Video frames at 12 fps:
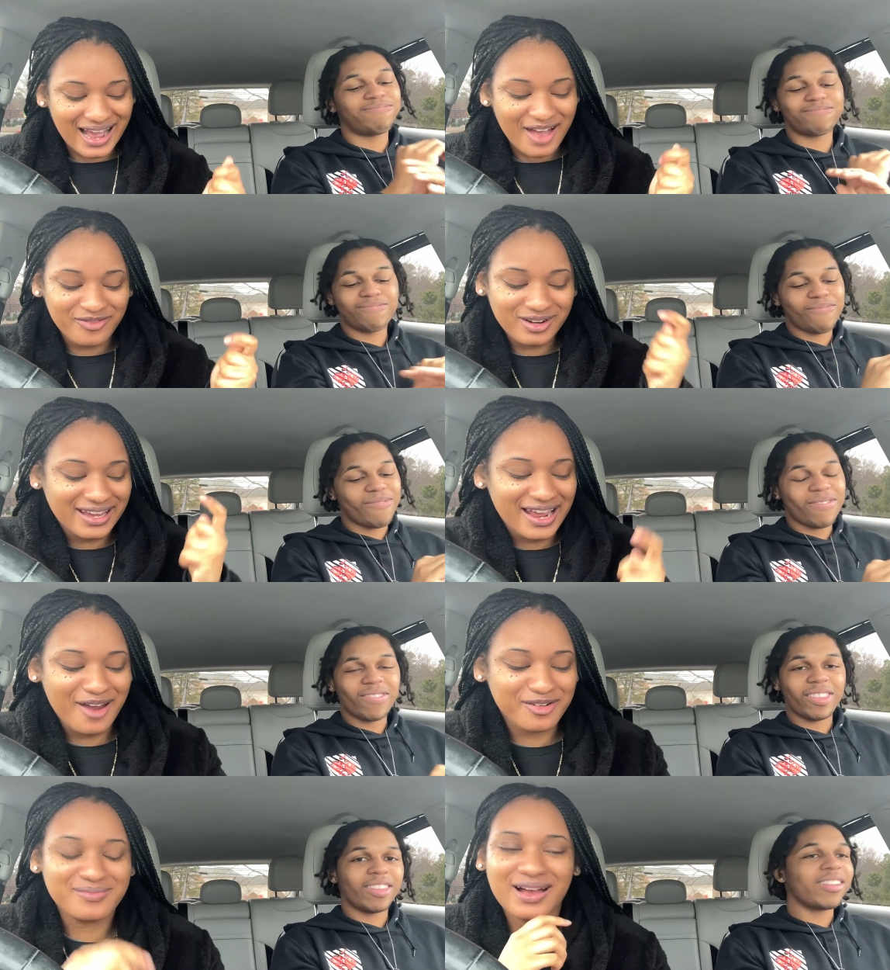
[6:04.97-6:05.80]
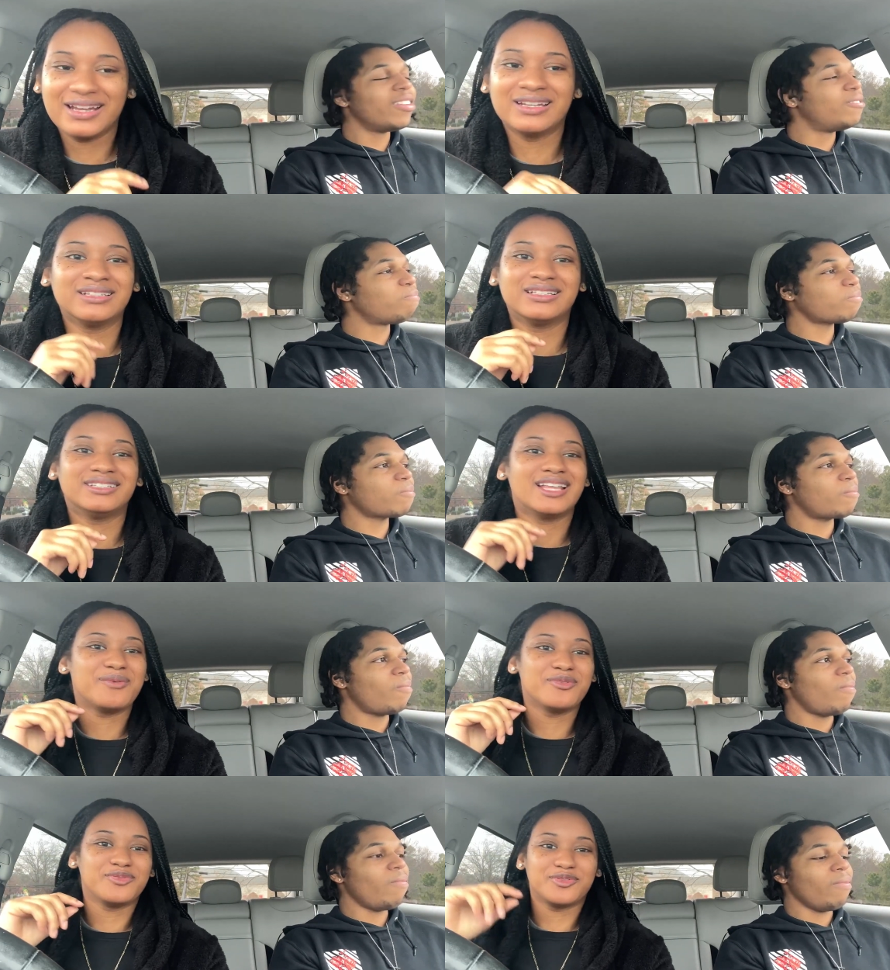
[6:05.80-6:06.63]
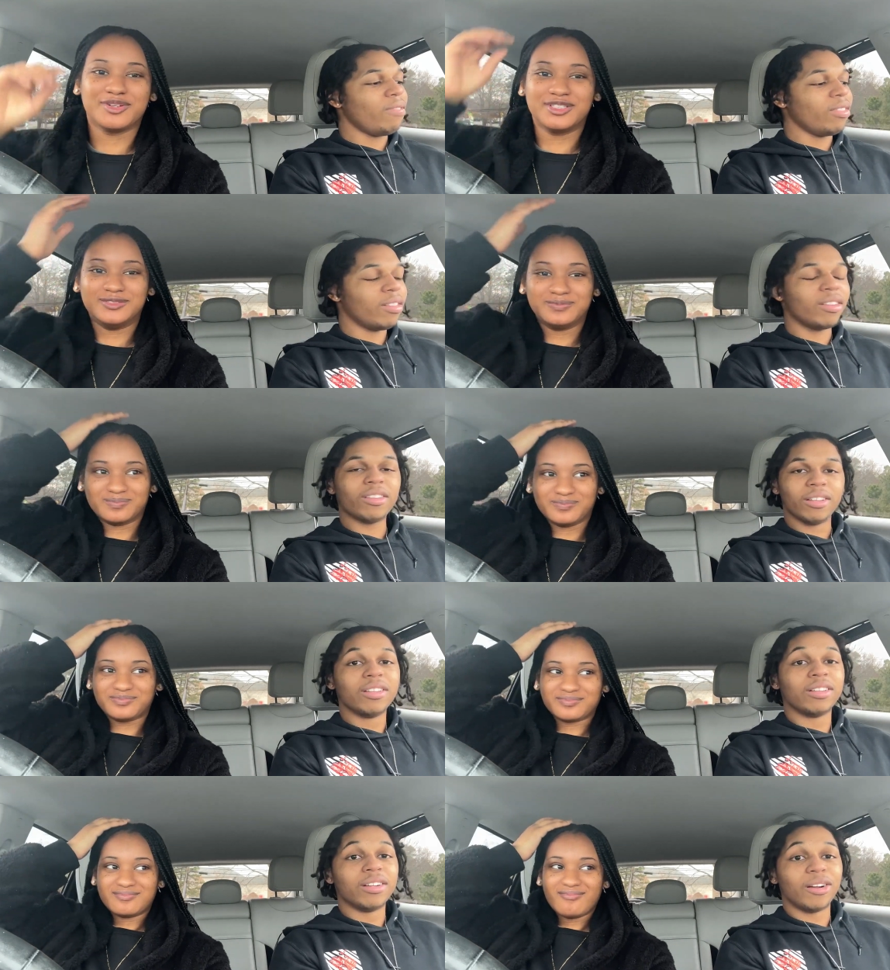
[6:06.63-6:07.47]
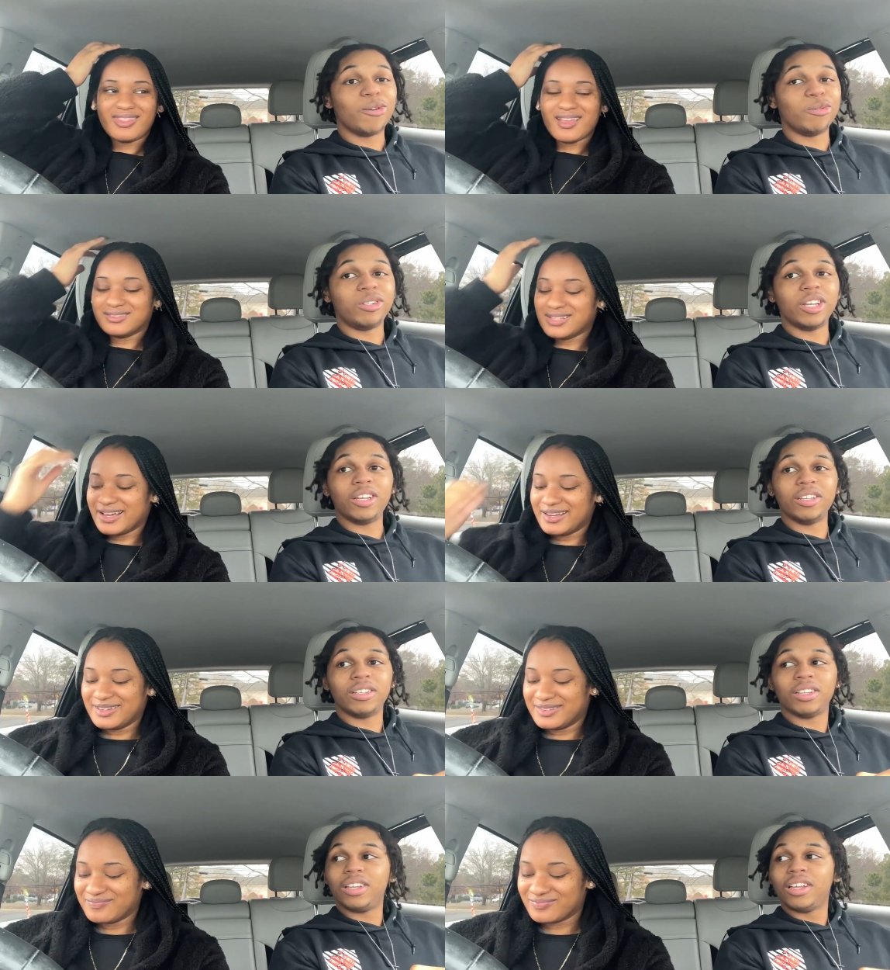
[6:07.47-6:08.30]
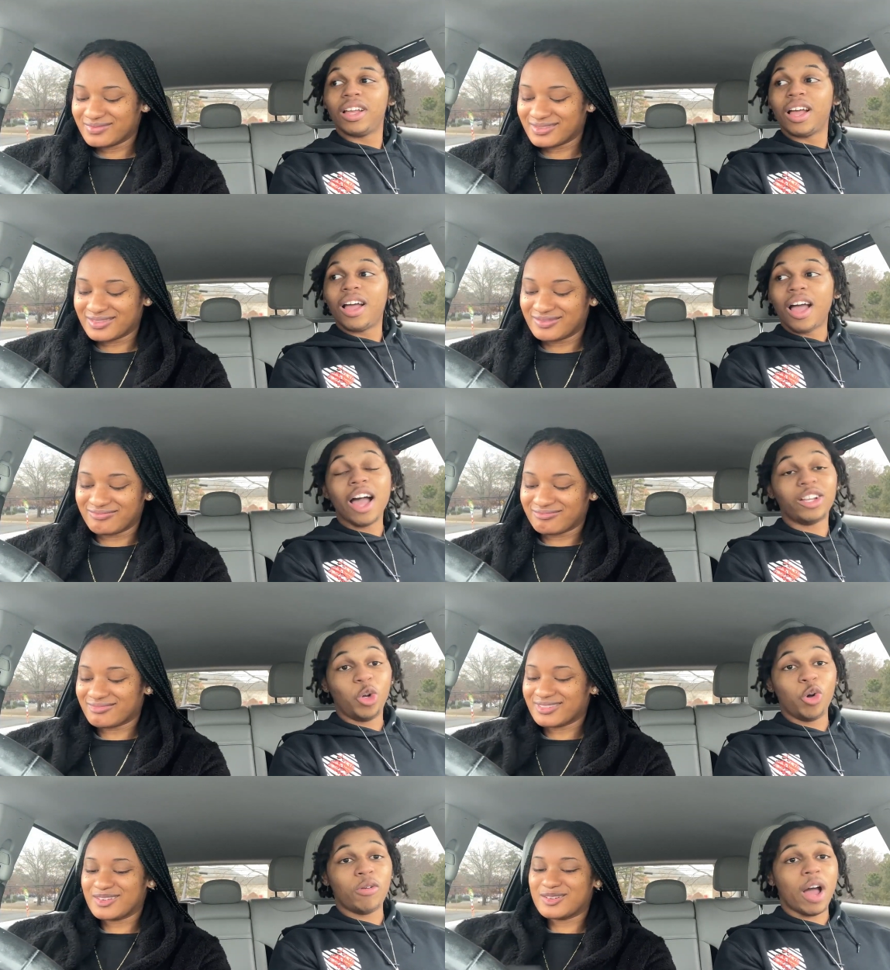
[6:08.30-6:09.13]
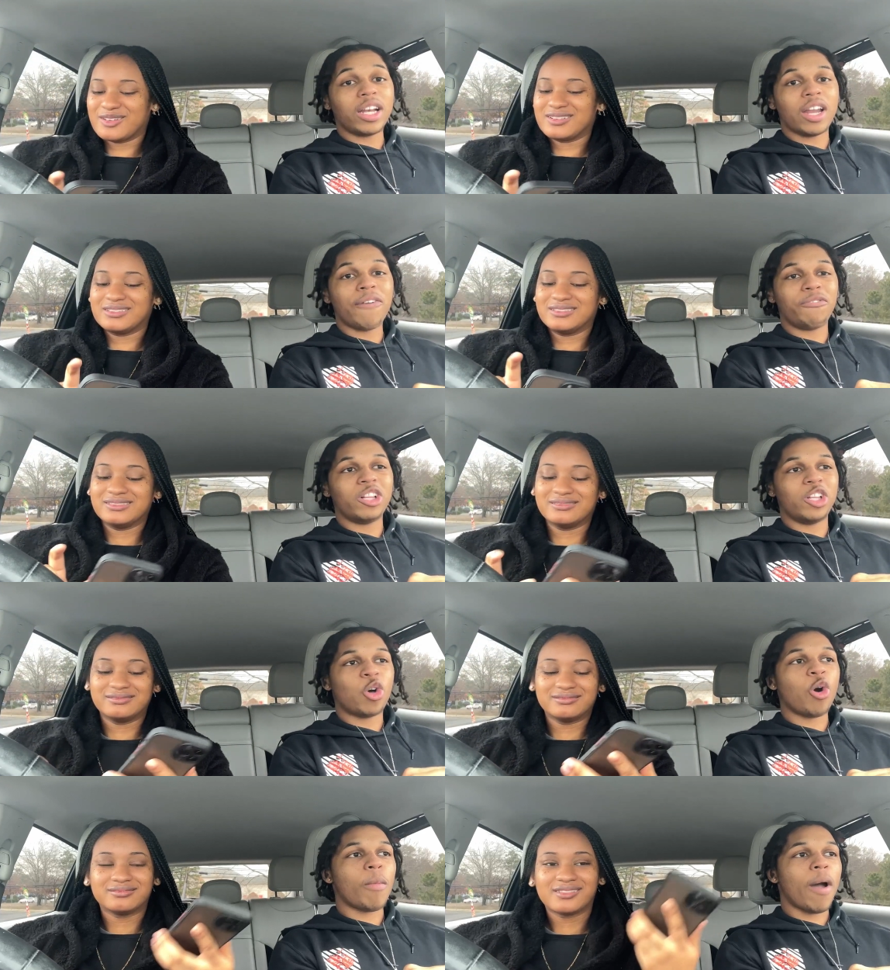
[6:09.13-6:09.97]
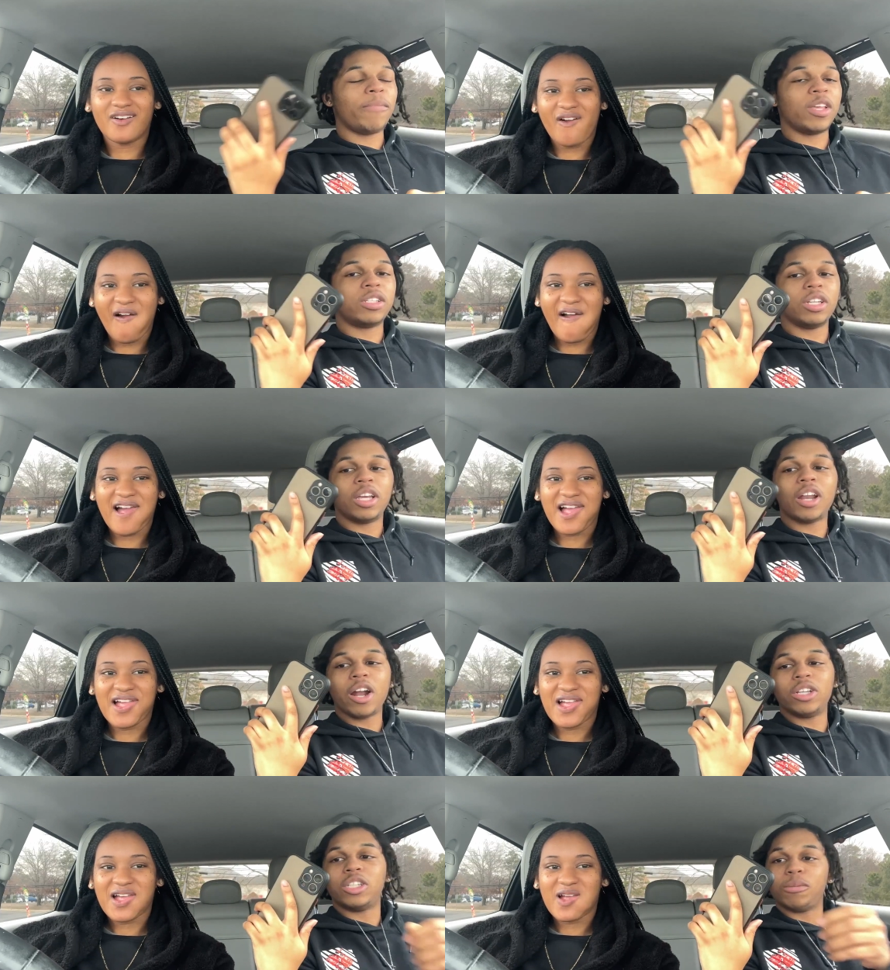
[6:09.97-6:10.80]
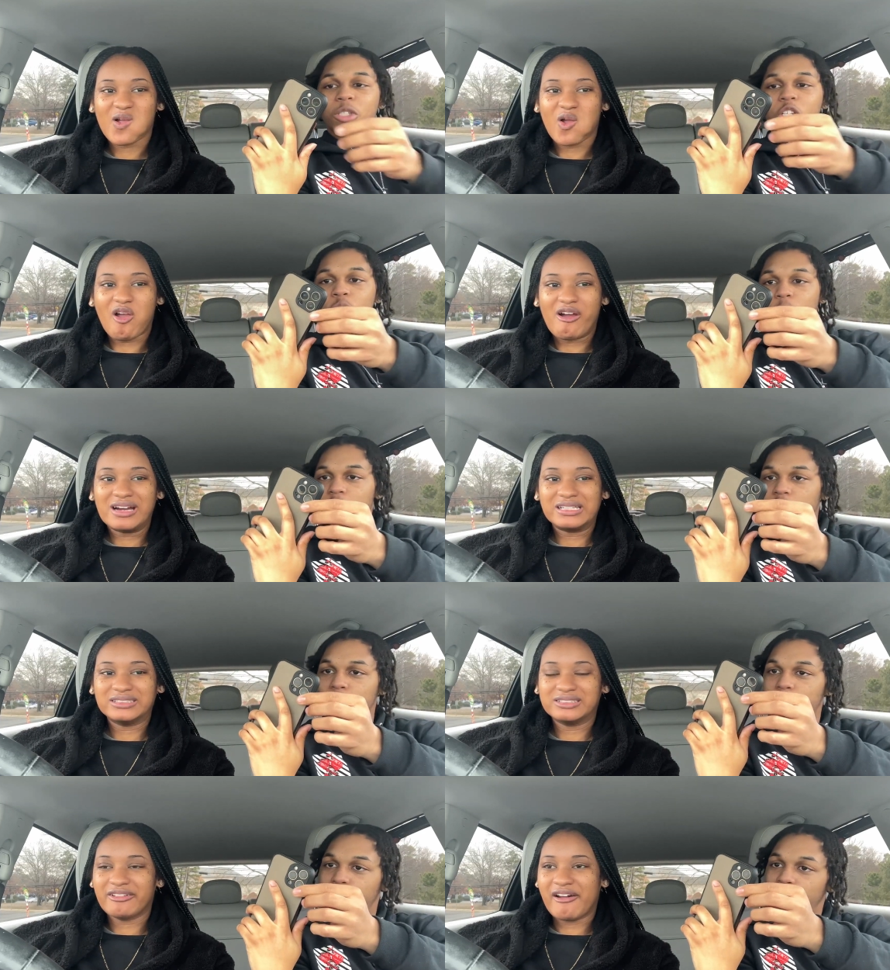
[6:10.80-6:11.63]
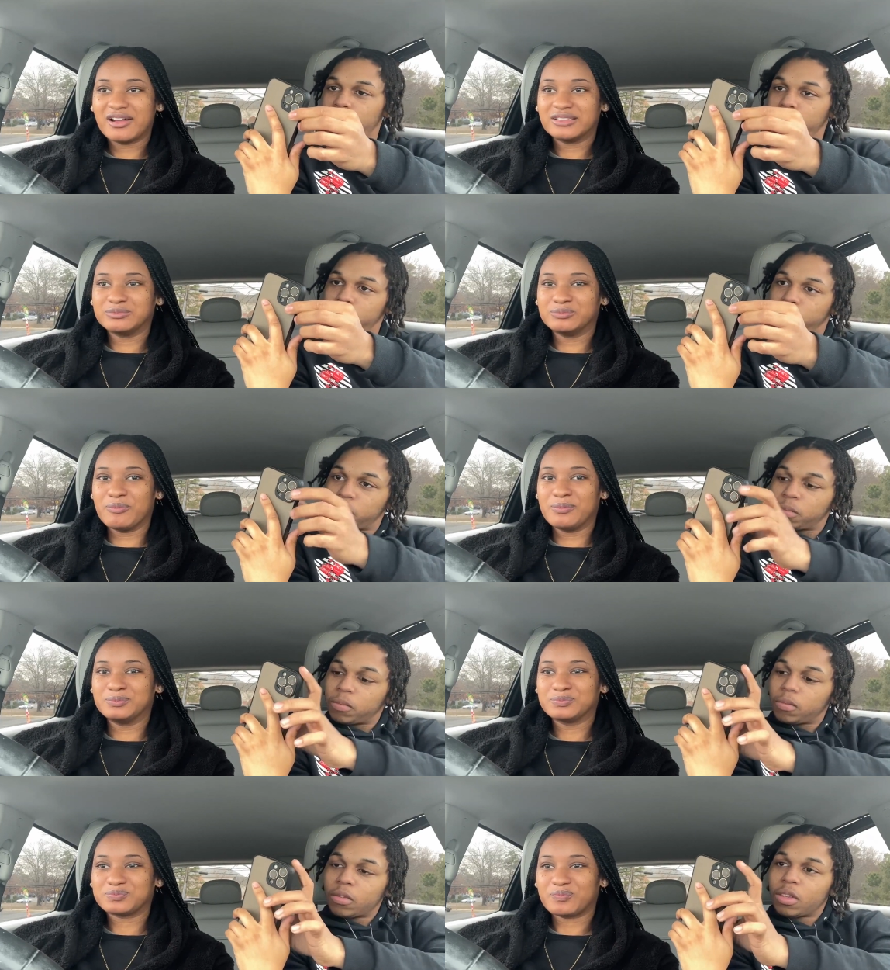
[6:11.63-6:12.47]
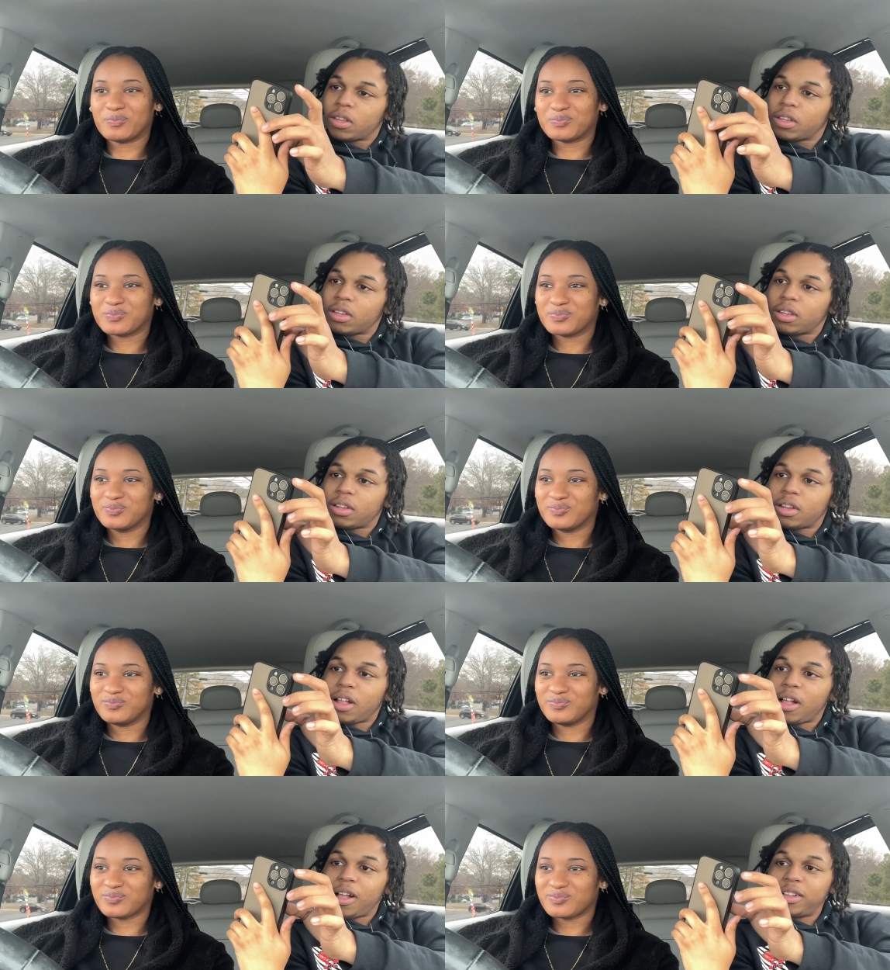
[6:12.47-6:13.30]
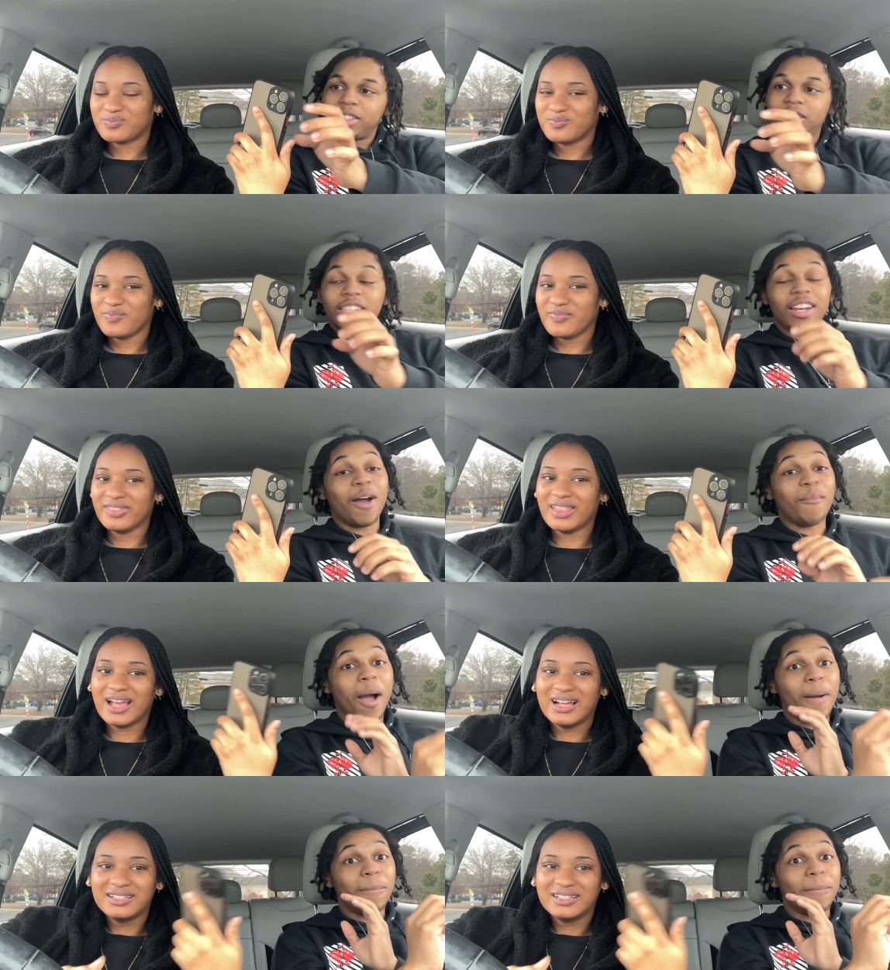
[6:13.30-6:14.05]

Speaker 1: then, I feel like everybody done did that before. Oh, like,
Speaker 2: I call, I definitely called my man to get out of some situations before. Mm -hmm. See now, my